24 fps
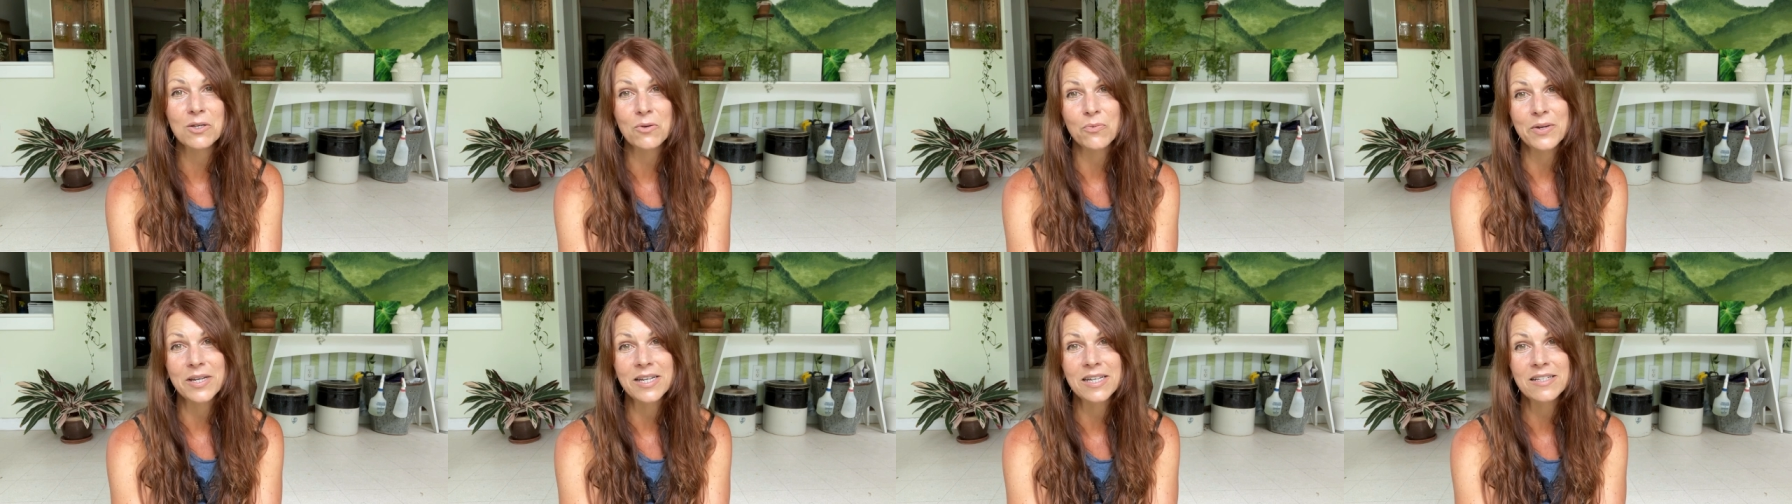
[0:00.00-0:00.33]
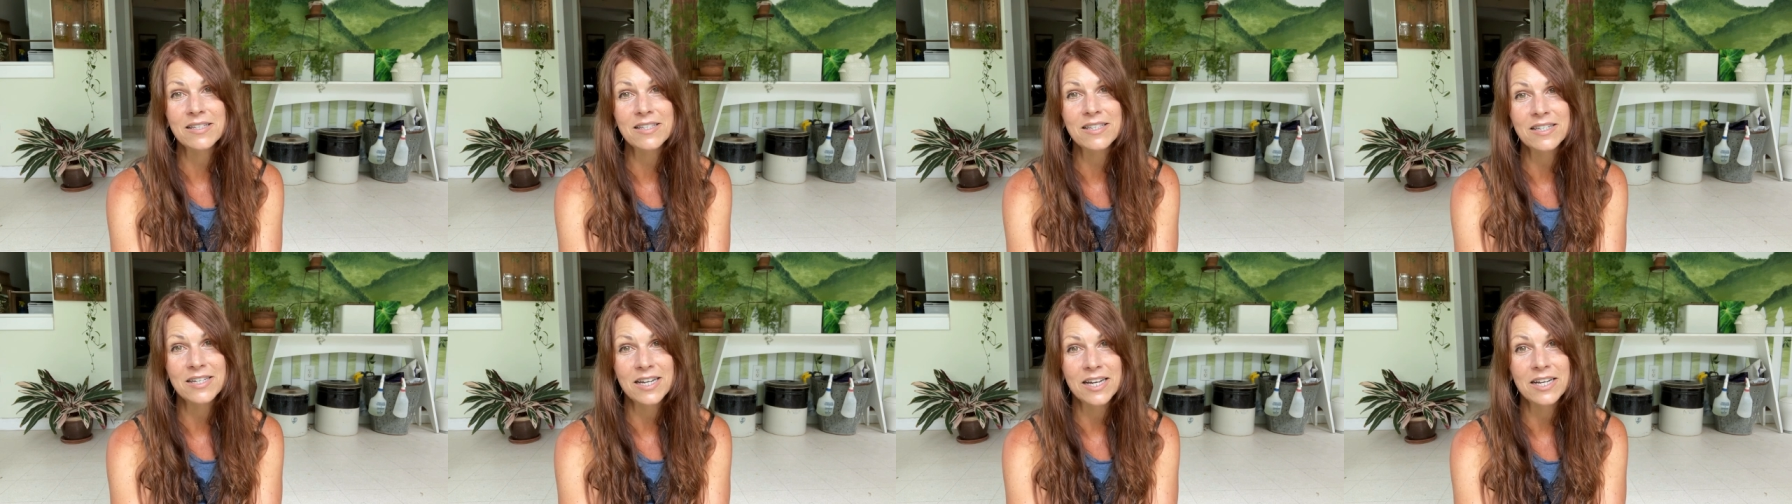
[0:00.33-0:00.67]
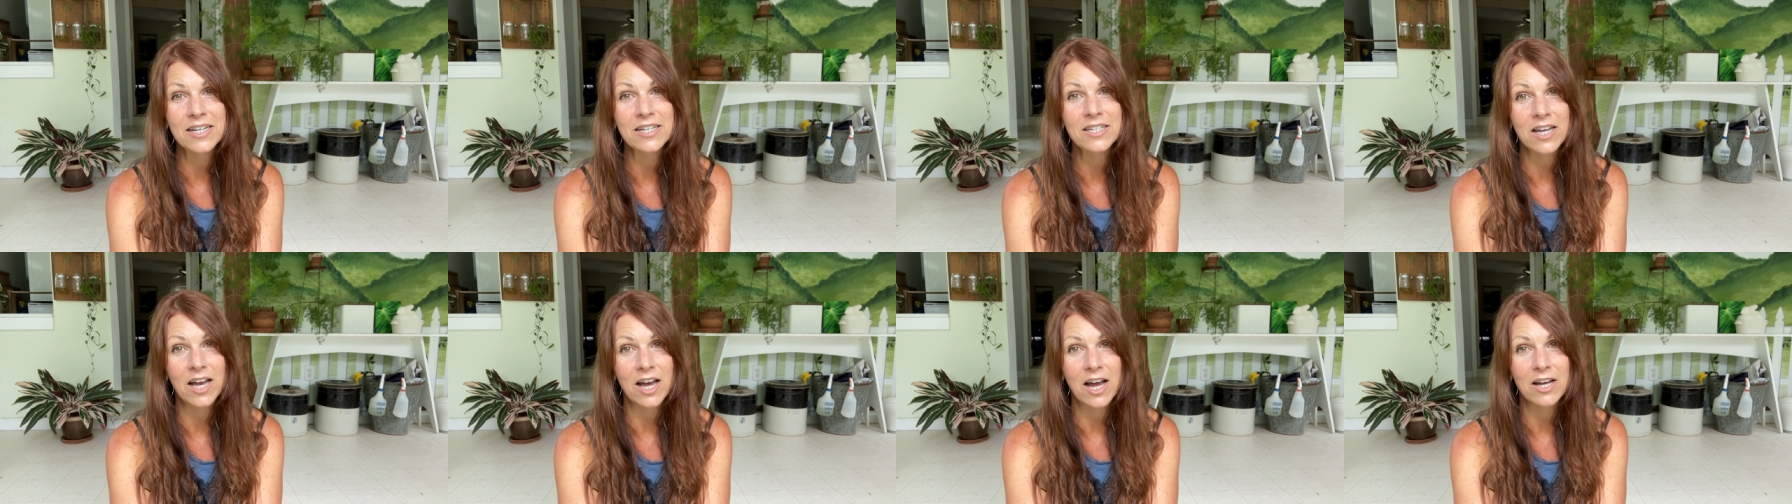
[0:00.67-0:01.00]
so we can
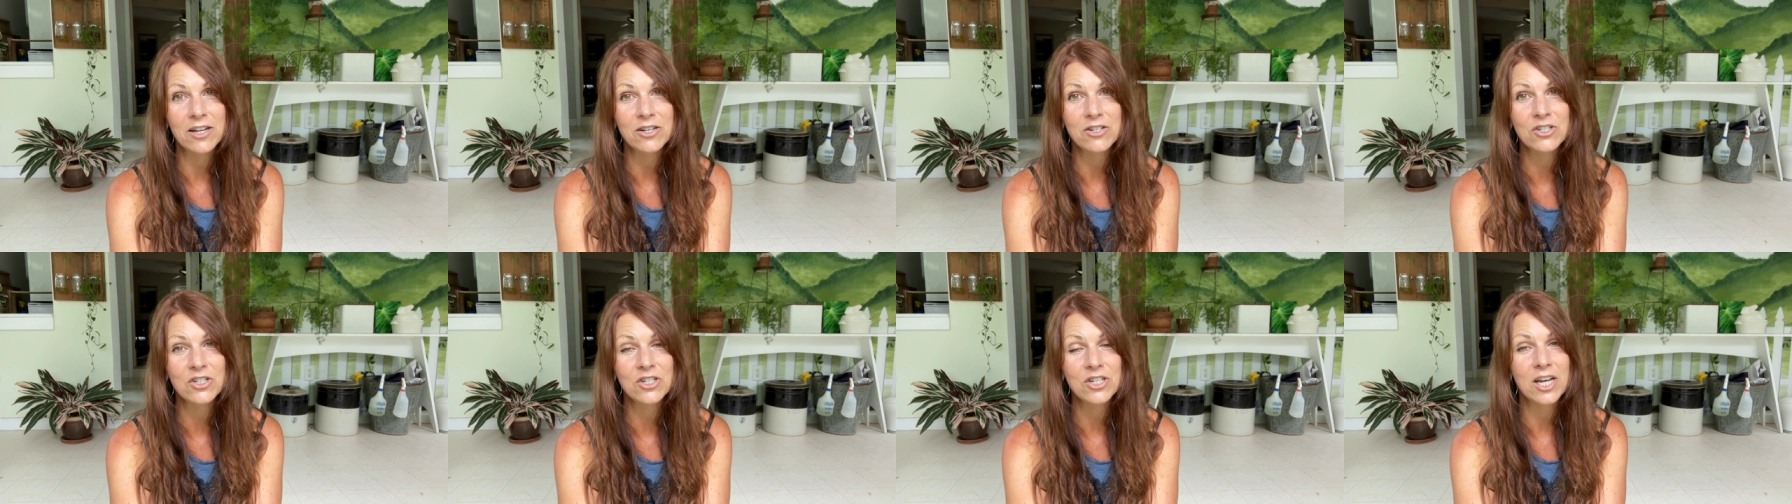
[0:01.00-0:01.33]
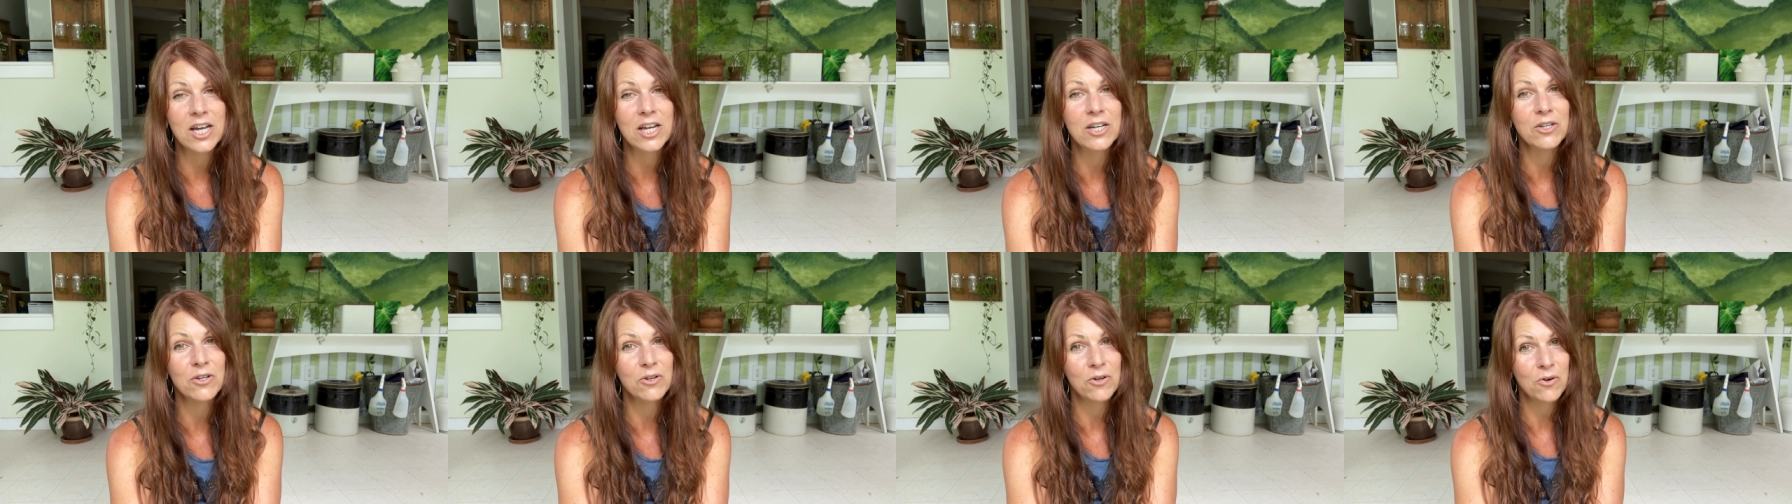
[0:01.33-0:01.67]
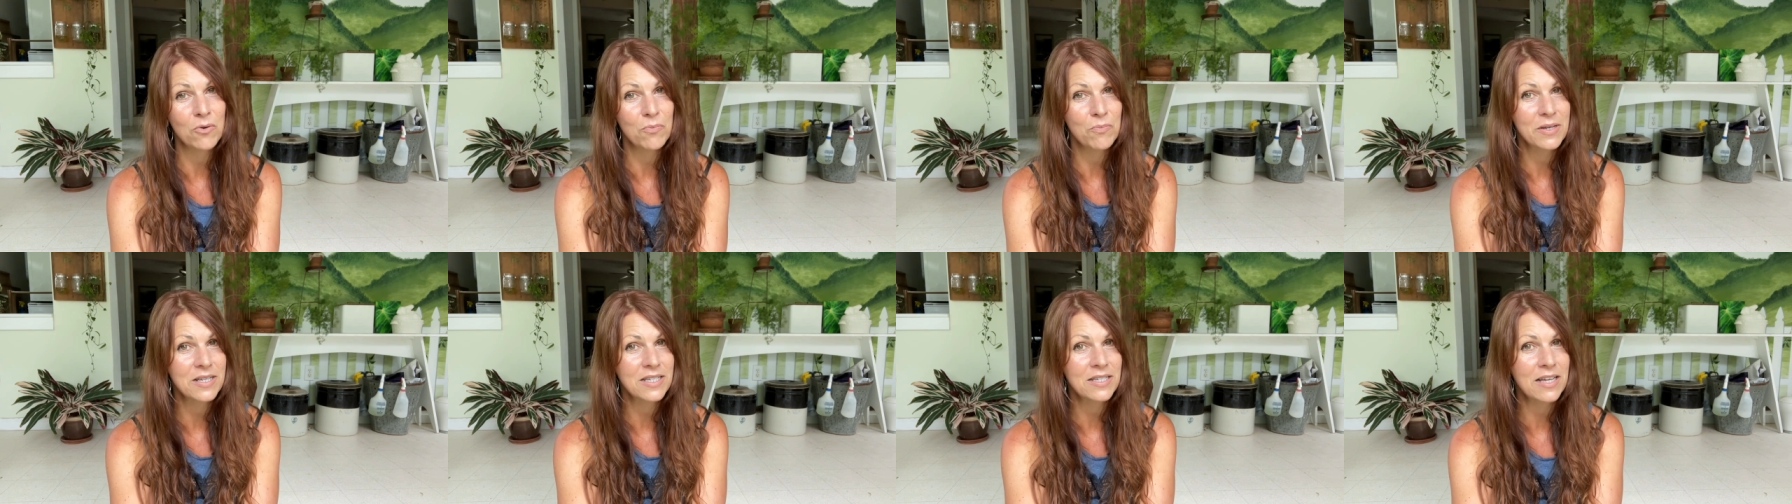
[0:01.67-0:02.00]
stay in touch and you
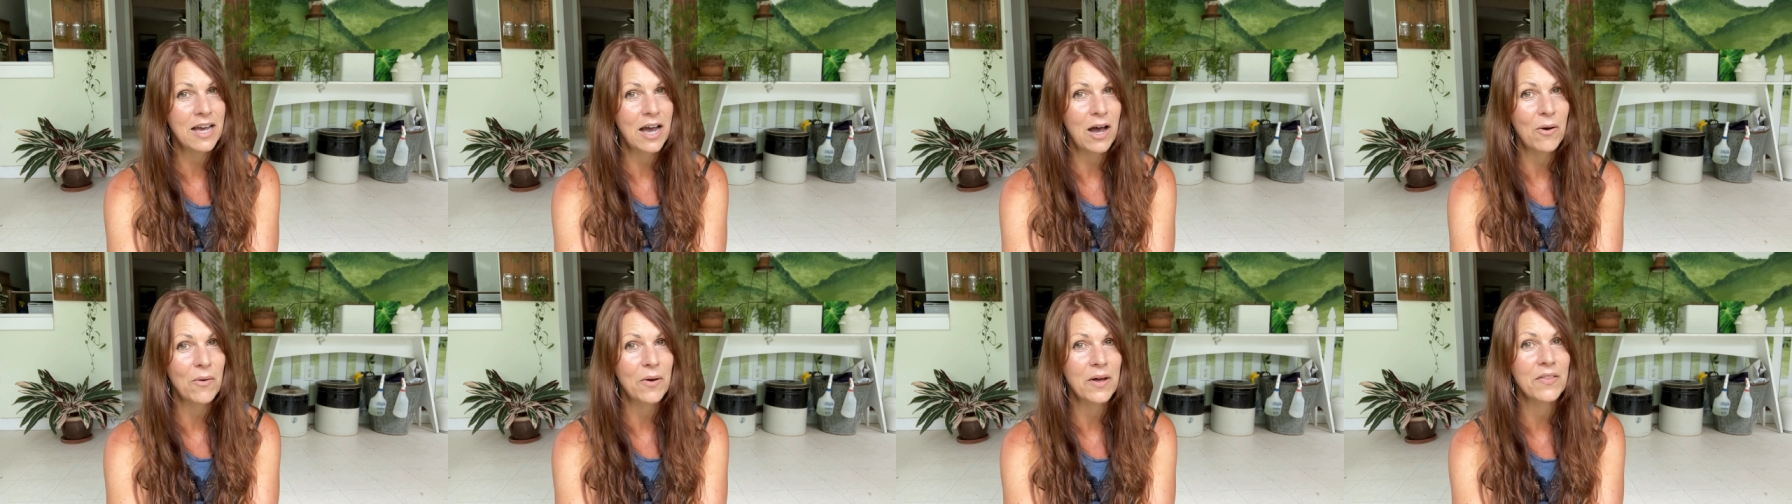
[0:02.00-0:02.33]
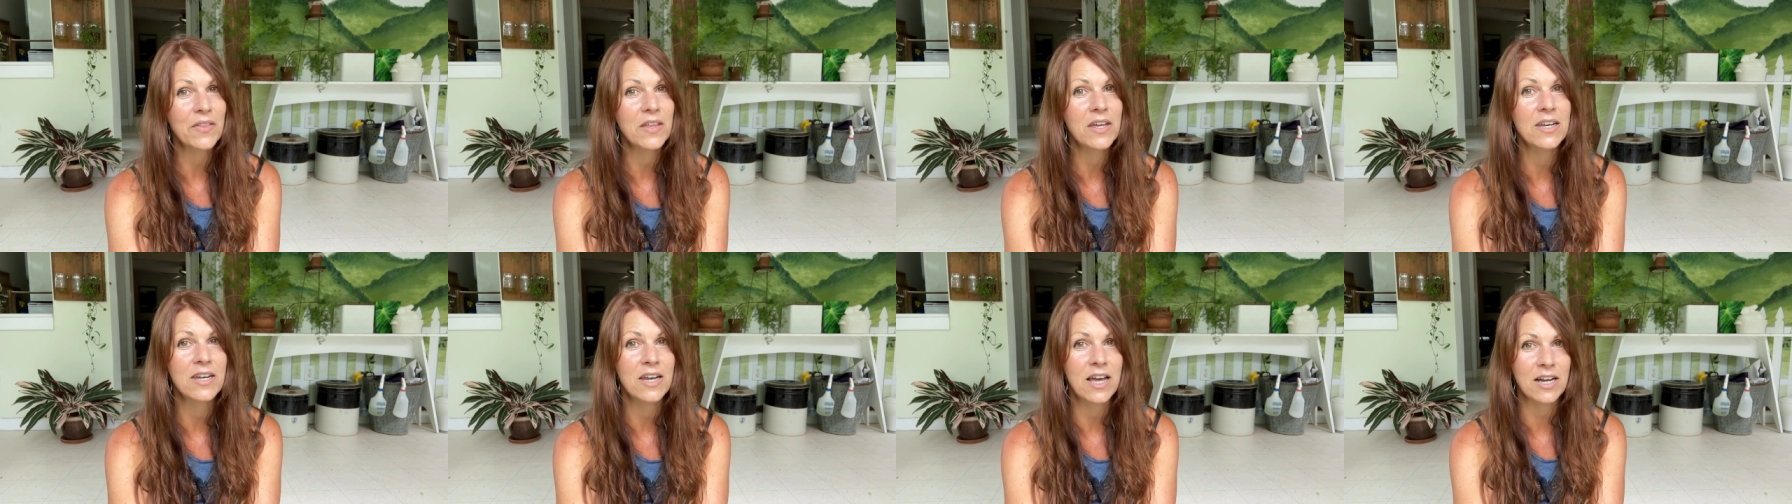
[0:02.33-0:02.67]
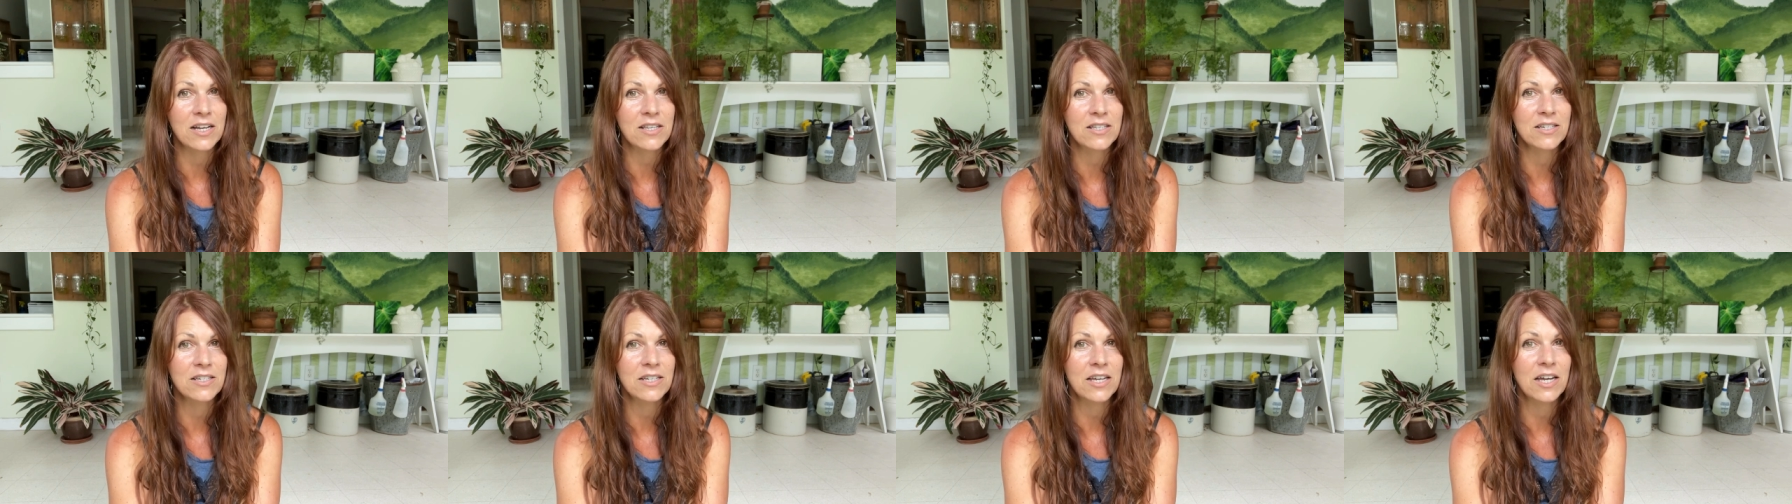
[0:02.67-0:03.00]
don't miss out on the
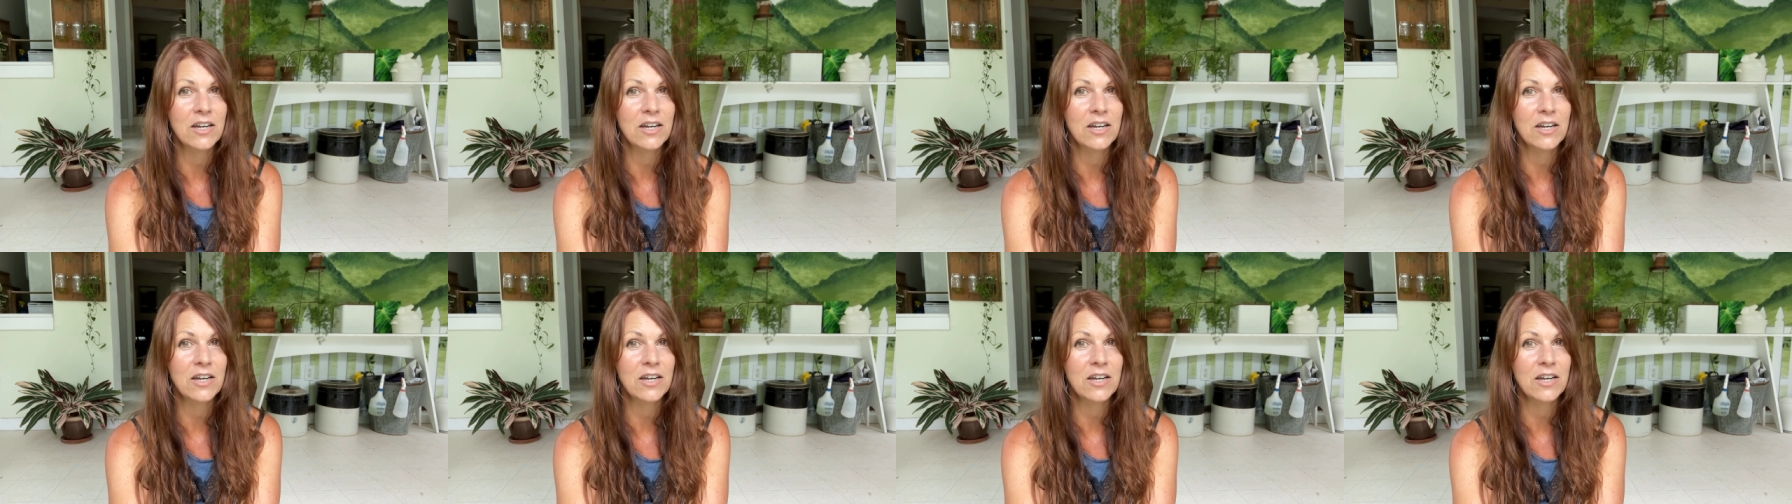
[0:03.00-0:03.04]
next